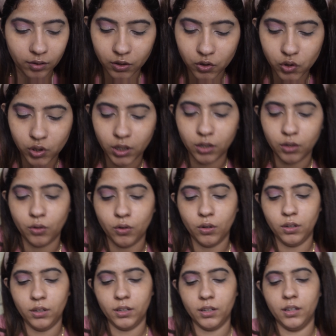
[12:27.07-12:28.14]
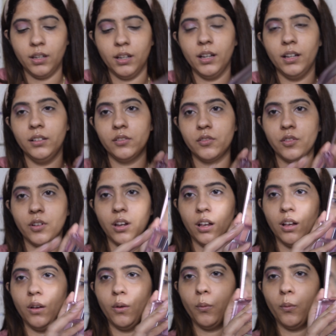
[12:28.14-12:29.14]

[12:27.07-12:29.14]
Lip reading: the shade called Ultra